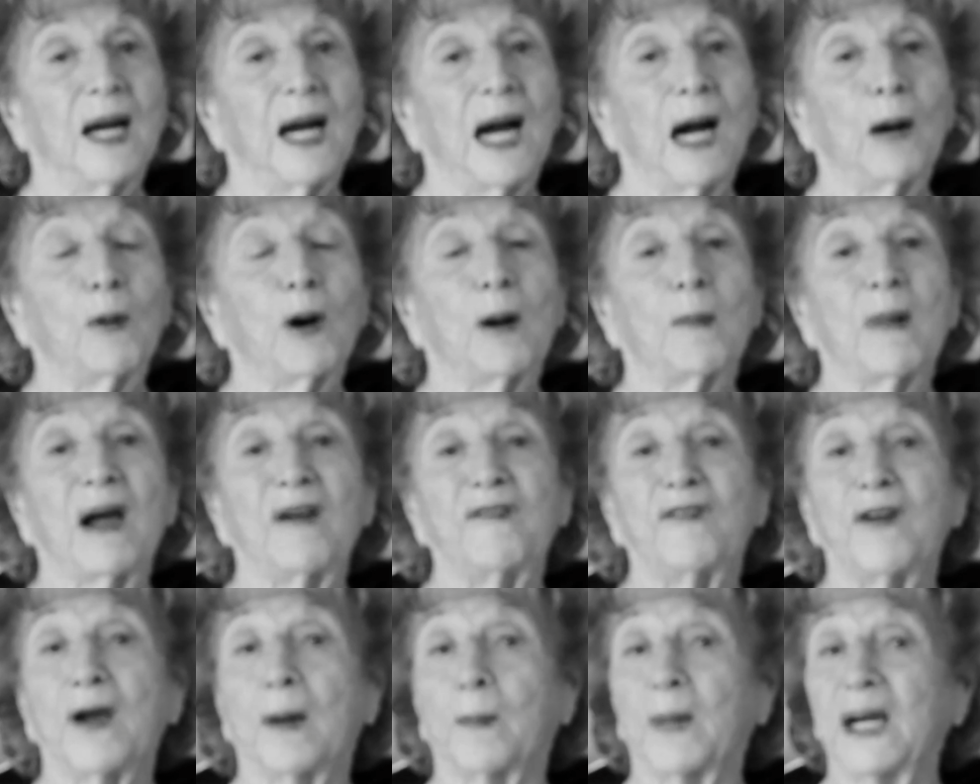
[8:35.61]
I want my
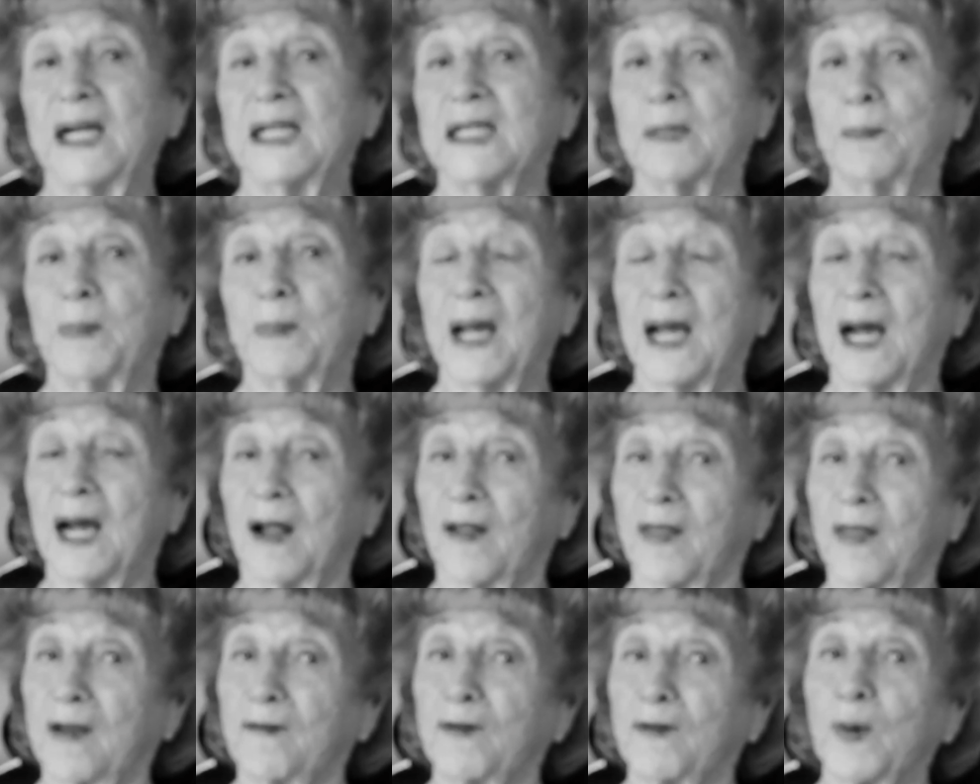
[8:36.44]
family to be
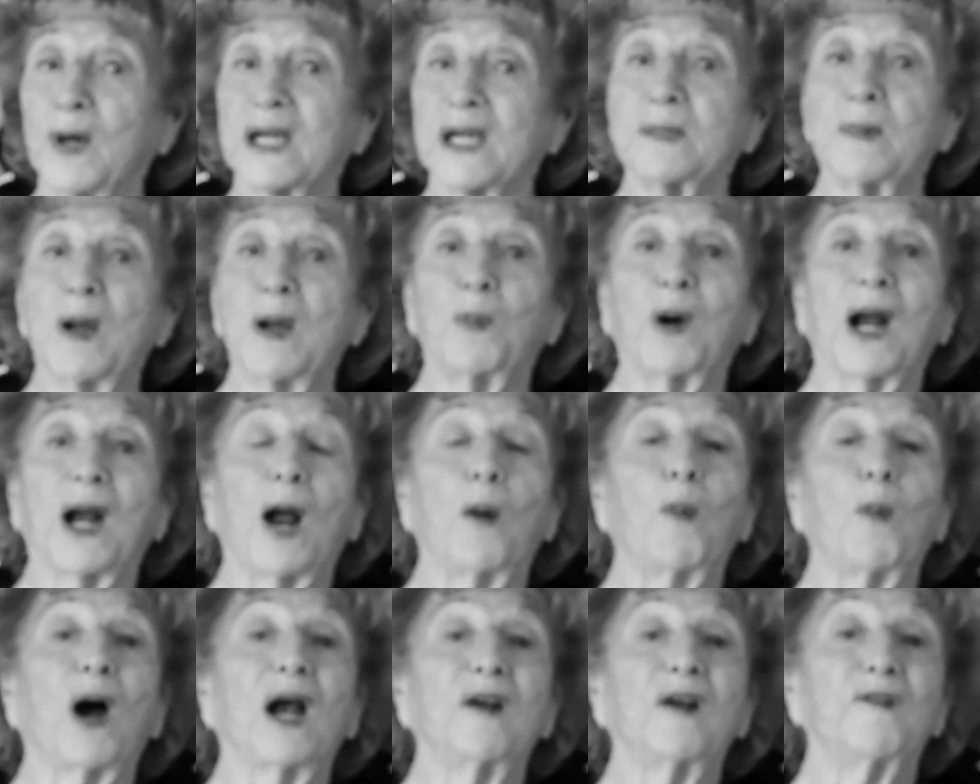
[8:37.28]
healthy. If you ask me what I
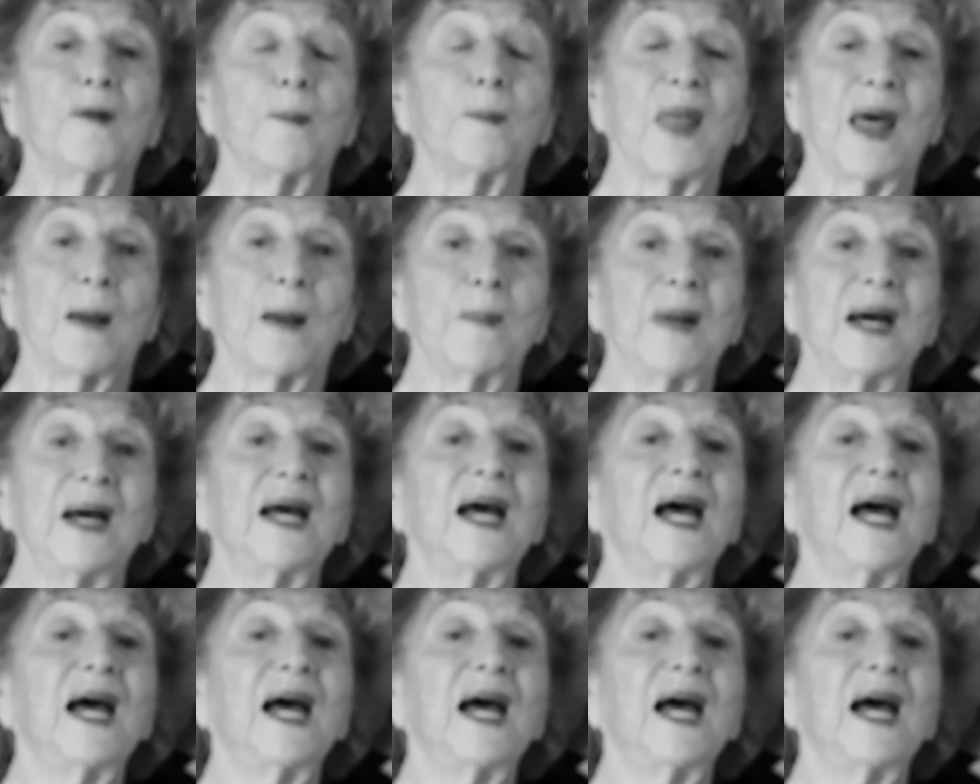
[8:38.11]
want from them,